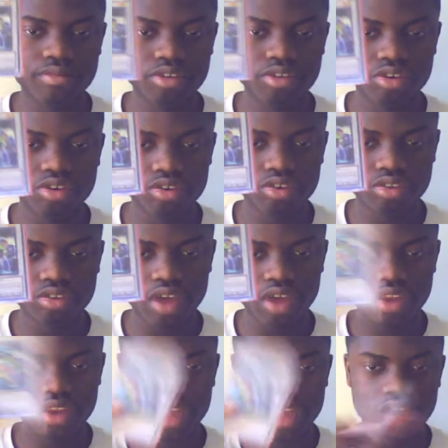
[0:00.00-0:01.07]
your
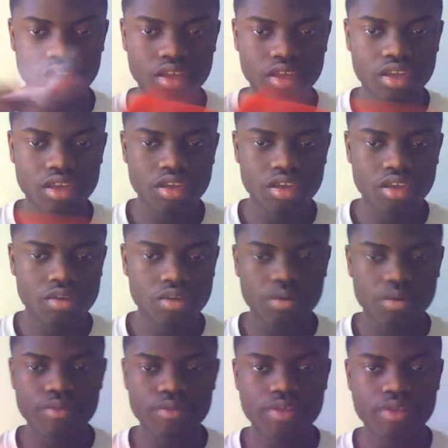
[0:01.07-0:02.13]
side deck.
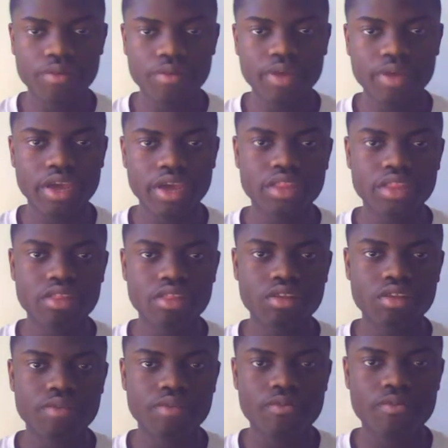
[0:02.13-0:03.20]
Whatever level 8s and
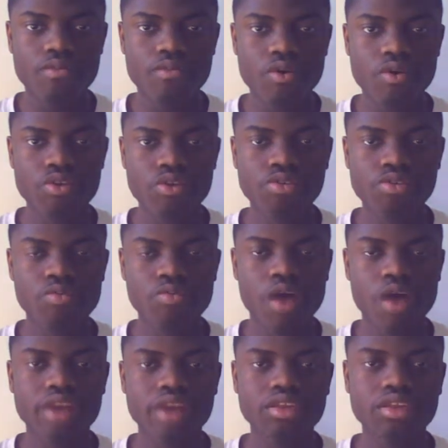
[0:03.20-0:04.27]
level 4s you want
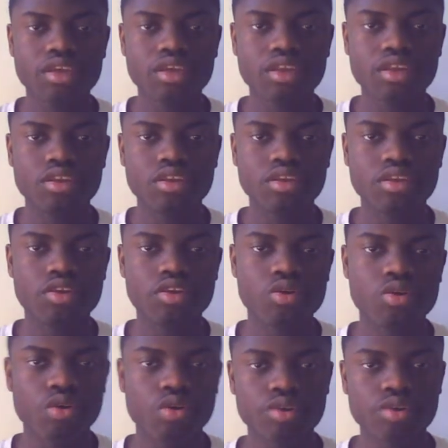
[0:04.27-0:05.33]
in
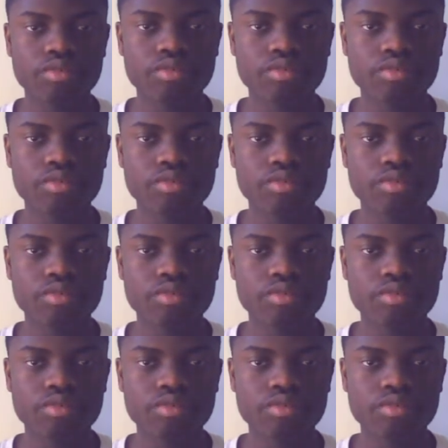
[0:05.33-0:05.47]
your